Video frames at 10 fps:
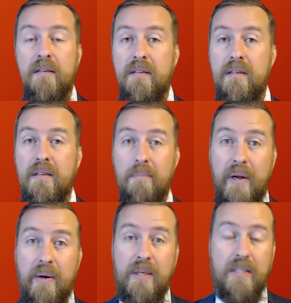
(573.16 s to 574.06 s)

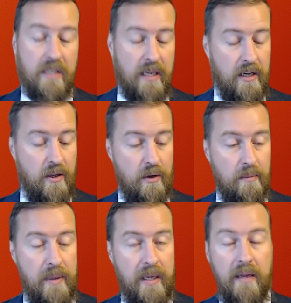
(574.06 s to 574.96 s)
barriers. It
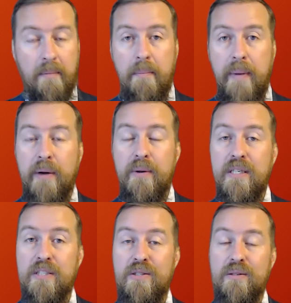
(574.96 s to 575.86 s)
could be
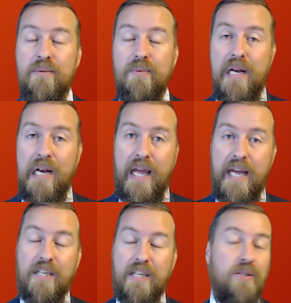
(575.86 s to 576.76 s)
barriers
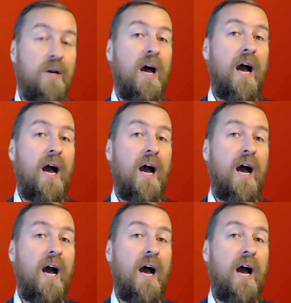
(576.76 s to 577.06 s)
related to